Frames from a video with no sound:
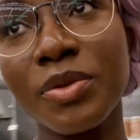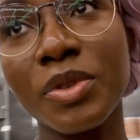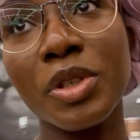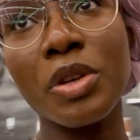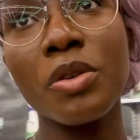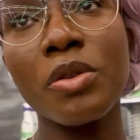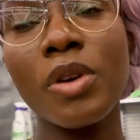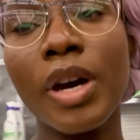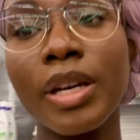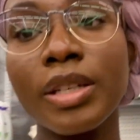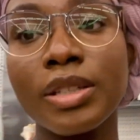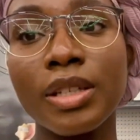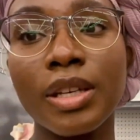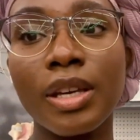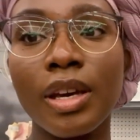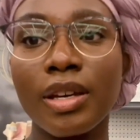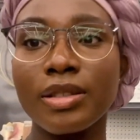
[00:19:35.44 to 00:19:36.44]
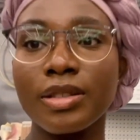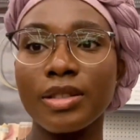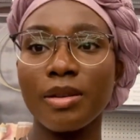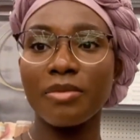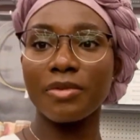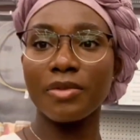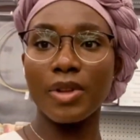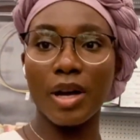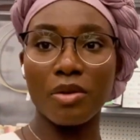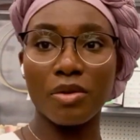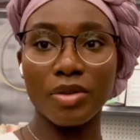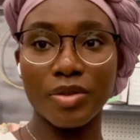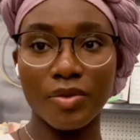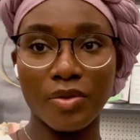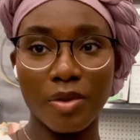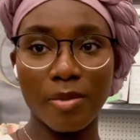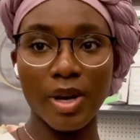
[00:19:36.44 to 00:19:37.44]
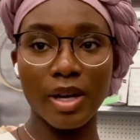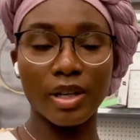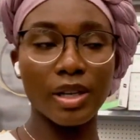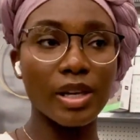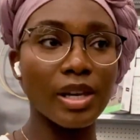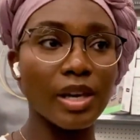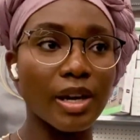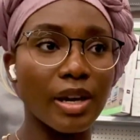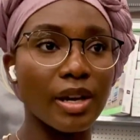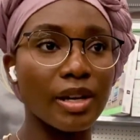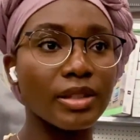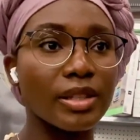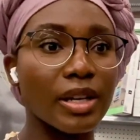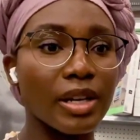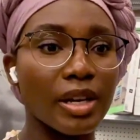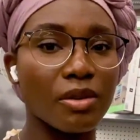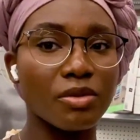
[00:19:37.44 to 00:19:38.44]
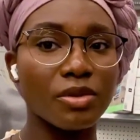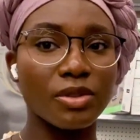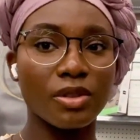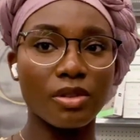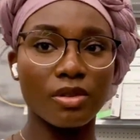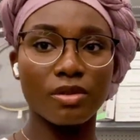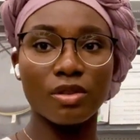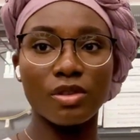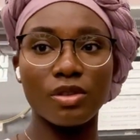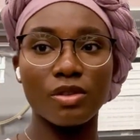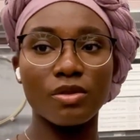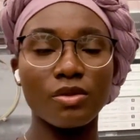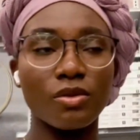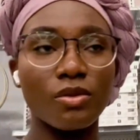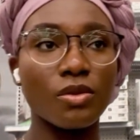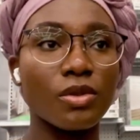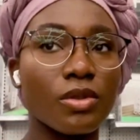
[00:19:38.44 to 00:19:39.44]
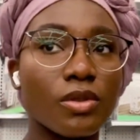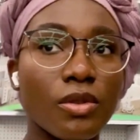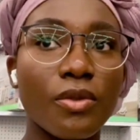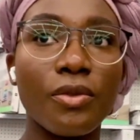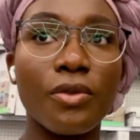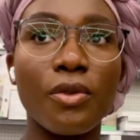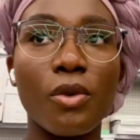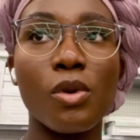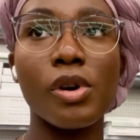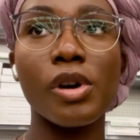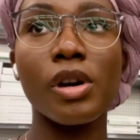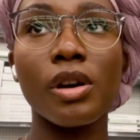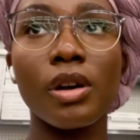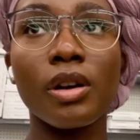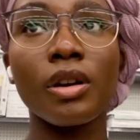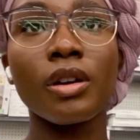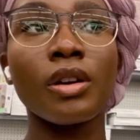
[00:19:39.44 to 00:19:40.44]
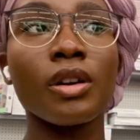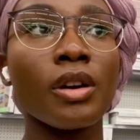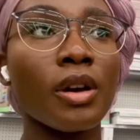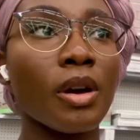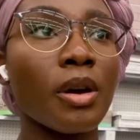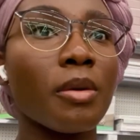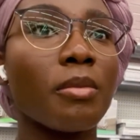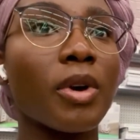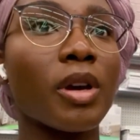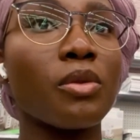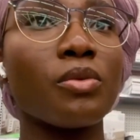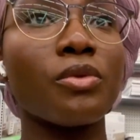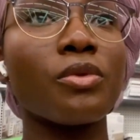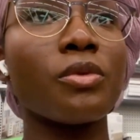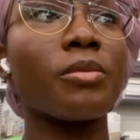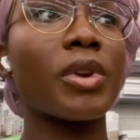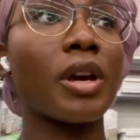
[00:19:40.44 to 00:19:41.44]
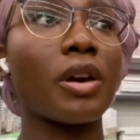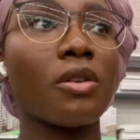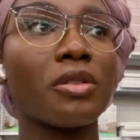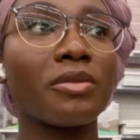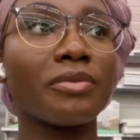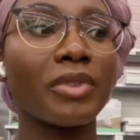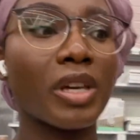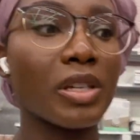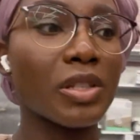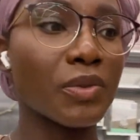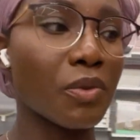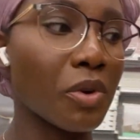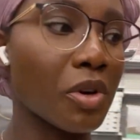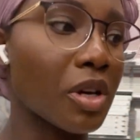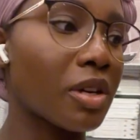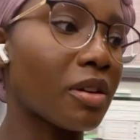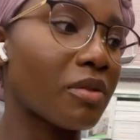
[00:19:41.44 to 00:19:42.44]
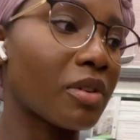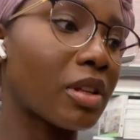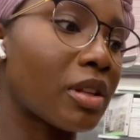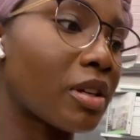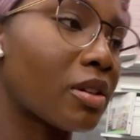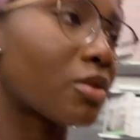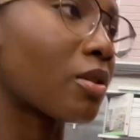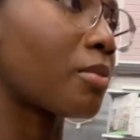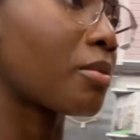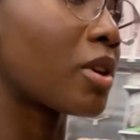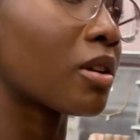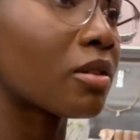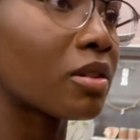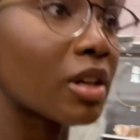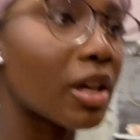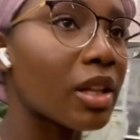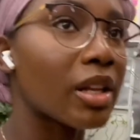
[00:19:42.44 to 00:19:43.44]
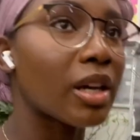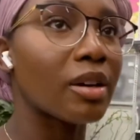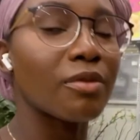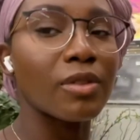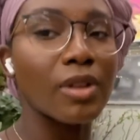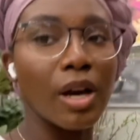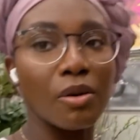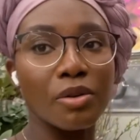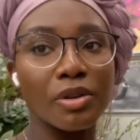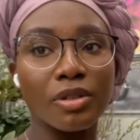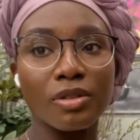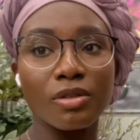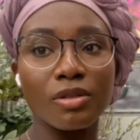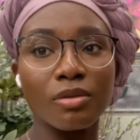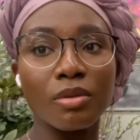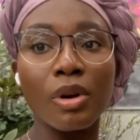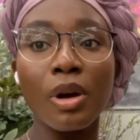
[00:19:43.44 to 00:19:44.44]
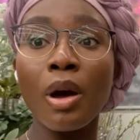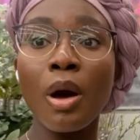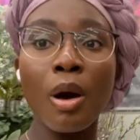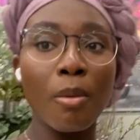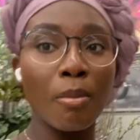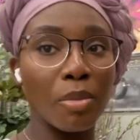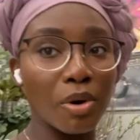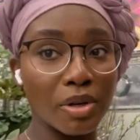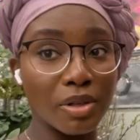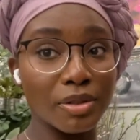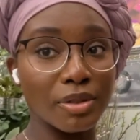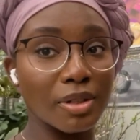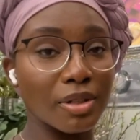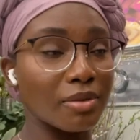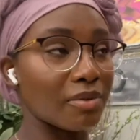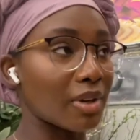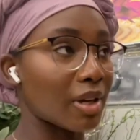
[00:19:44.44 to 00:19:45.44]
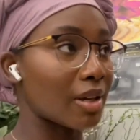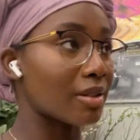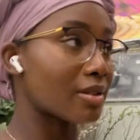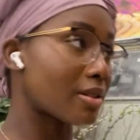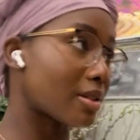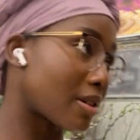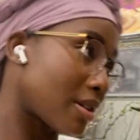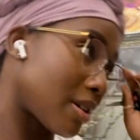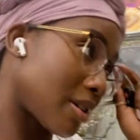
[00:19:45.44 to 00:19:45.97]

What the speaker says: video, I did get some flowers from IKEA that I was gonna use for my room. I got a vase for it and everything. So I'm here to get like flowers to put into the vase.